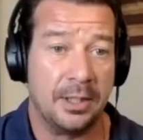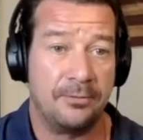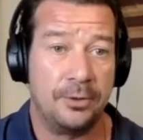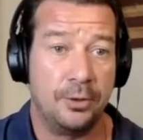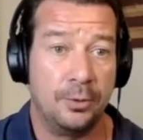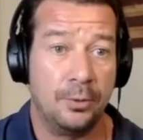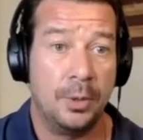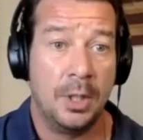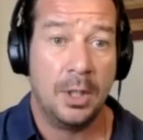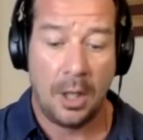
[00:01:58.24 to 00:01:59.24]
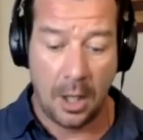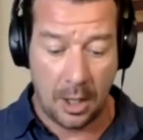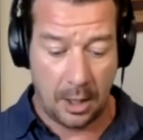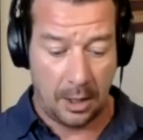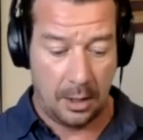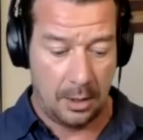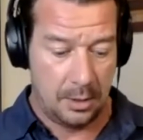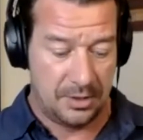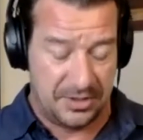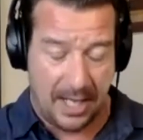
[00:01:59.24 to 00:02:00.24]
If you are
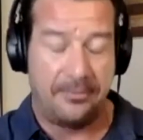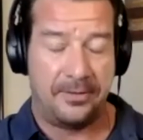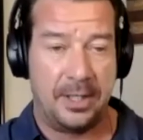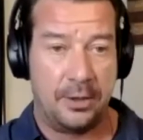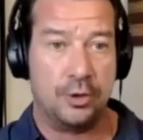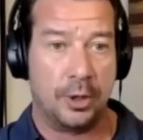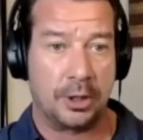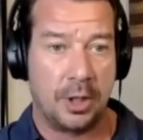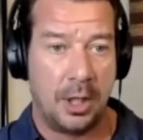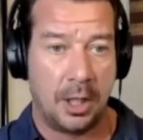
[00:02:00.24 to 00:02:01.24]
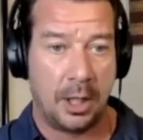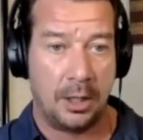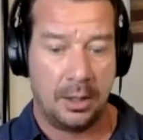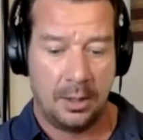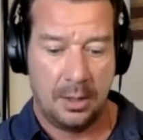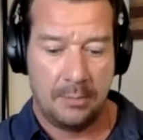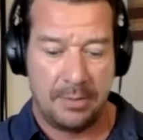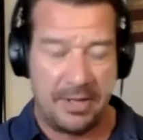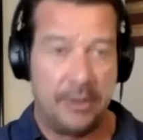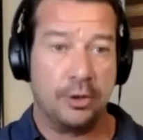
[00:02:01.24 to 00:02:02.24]
safe in your car, but
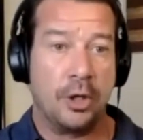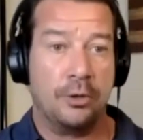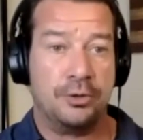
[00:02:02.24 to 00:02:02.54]
then you go